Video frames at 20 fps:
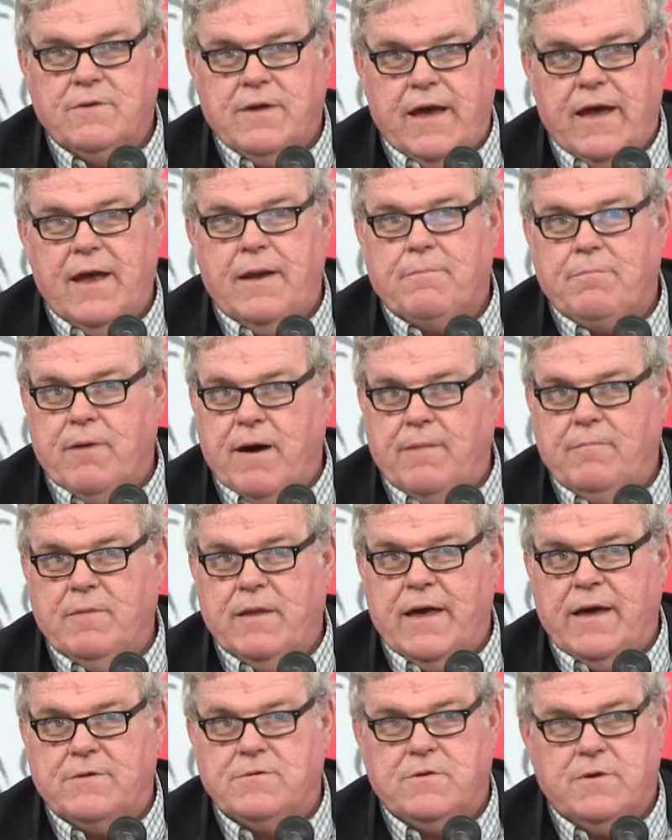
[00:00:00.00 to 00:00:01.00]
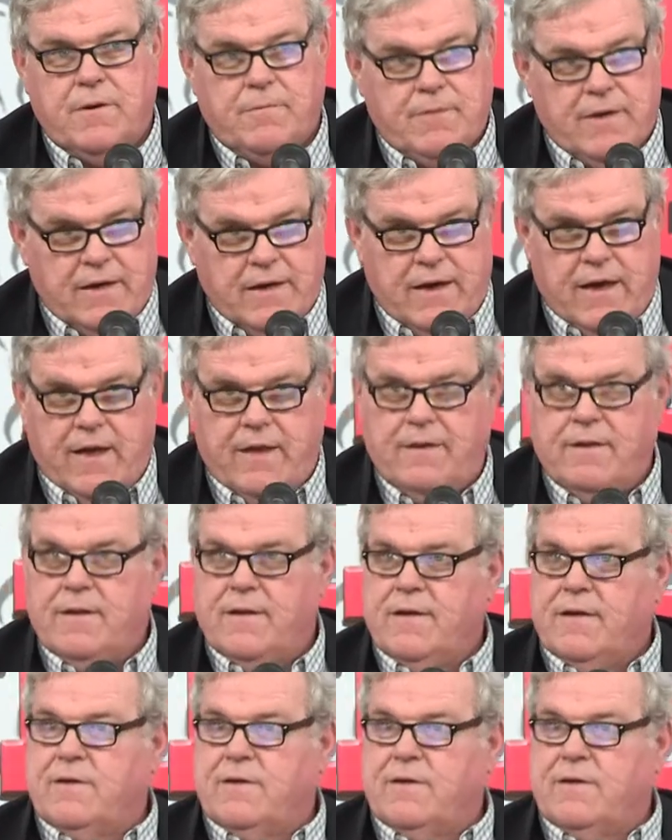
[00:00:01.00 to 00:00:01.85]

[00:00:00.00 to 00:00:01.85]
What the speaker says: You had a problem last year, but again,